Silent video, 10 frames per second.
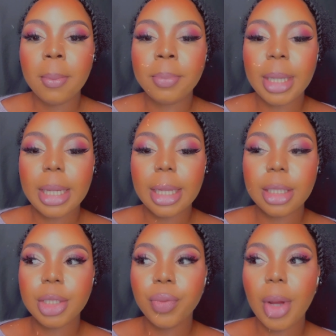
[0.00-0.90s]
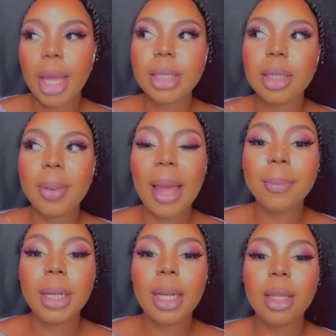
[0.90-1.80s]
because what ends up
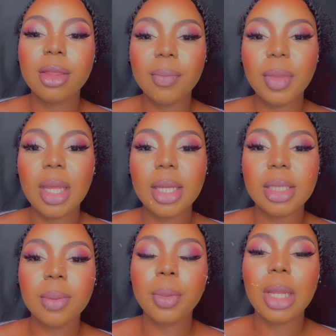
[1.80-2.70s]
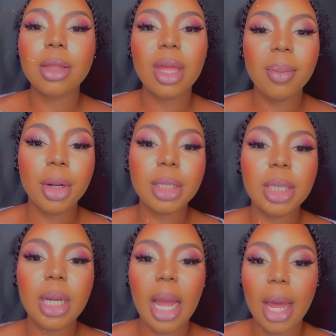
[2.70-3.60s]
happening something as simple as hey
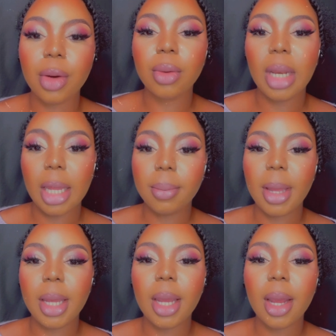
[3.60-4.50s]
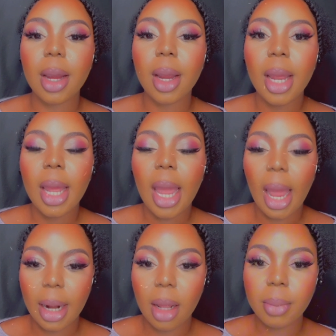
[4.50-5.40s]
martika i don't like my hair
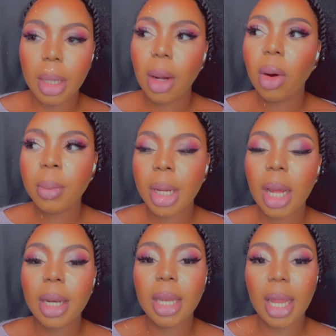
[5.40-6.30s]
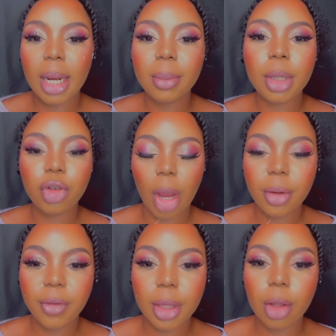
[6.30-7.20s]
and i'll be like oh my god hey let me try
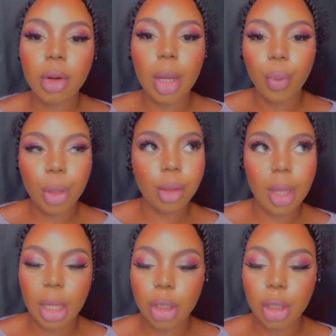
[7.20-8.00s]
and fix it okay what's the